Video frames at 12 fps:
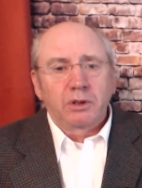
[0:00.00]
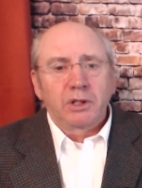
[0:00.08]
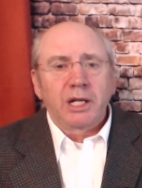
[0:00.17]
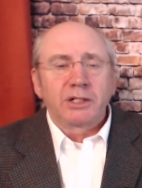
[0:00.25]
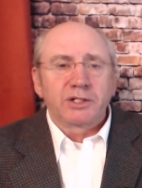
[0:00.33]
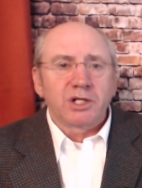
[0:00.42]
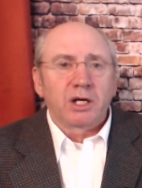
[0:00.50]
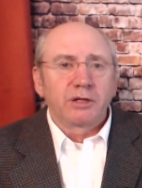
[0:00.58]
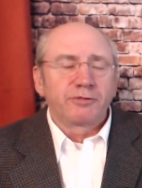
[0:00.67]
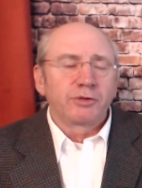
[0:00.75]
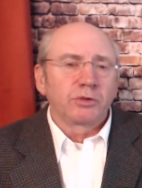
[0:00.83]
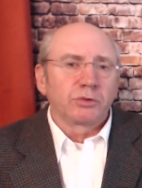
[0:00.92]
and
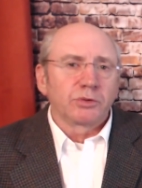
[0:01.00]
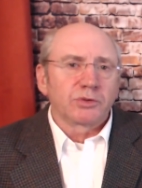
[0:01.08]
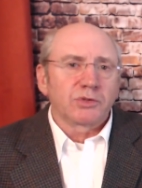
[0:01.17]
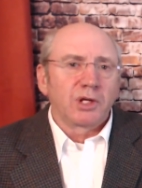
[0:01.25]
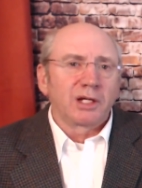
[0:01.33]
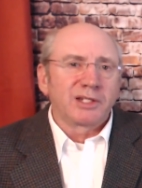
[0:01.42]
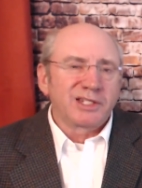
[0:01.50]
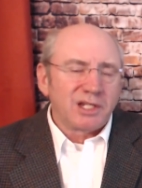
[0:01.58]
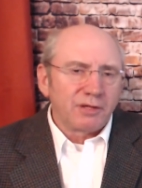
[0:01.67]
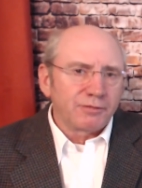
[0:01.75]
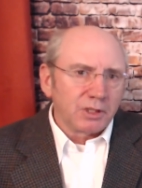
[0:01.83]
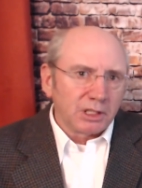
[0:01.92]
typhoons are
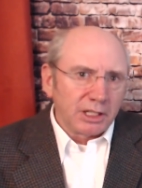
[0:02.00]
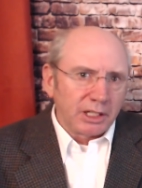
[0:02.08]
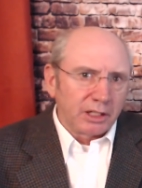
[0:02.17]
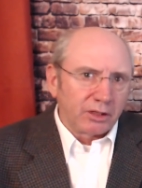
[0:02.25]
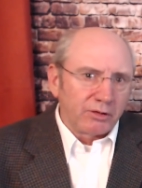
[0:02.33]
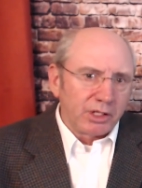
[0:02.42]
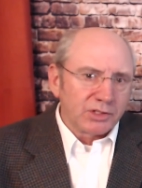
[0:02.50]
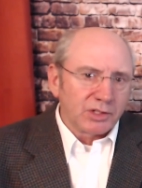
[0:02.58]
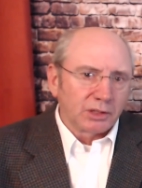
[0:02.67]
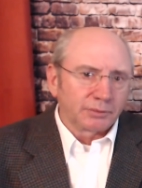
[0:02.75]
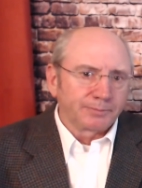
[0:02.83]
definitely increasing.